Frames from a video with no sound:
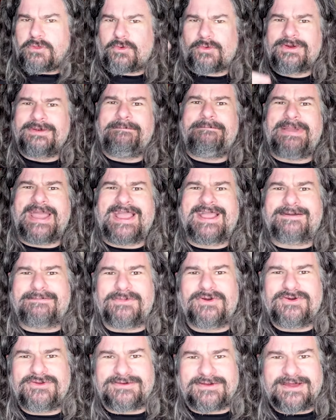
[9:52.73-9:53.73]
when Pink
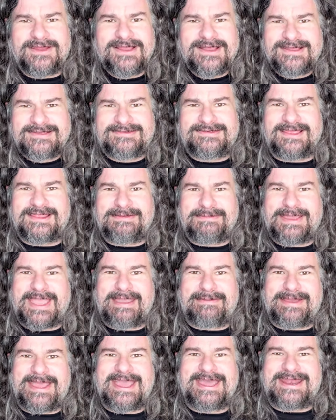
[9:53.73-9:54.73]
Moon suddenly
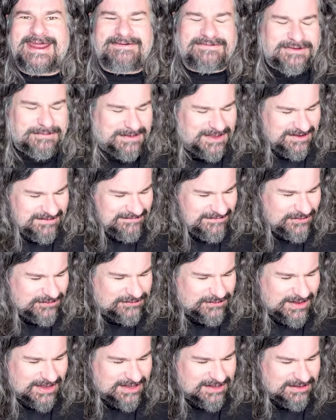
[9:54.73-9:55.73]
became a hit after being a
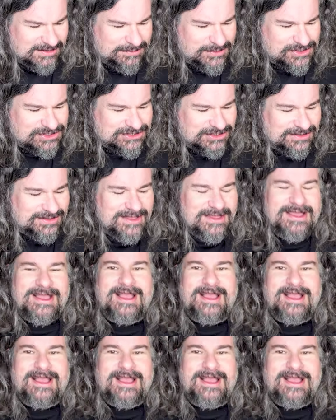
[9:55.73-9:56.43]
Volkswagen commercial.